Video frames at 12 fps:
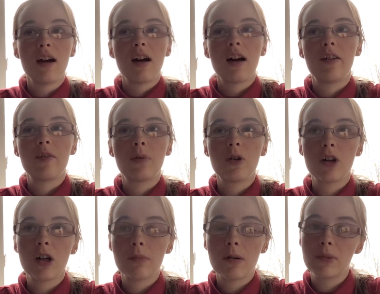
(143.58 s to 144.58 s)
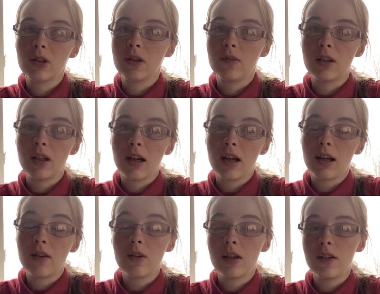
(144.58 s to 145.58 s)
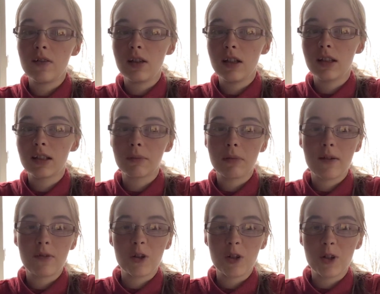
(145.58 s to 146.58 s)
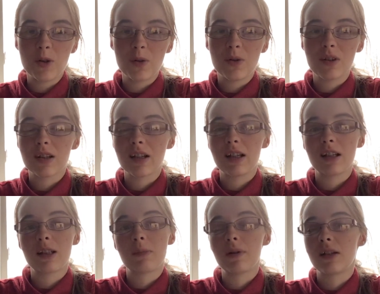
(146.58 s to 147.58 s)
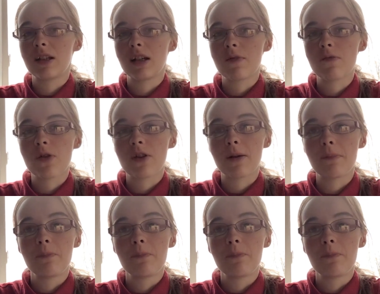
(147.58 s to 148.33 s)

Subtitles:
I have a program almost every day, every evening, some afternoons. Like, it's a busy time for them.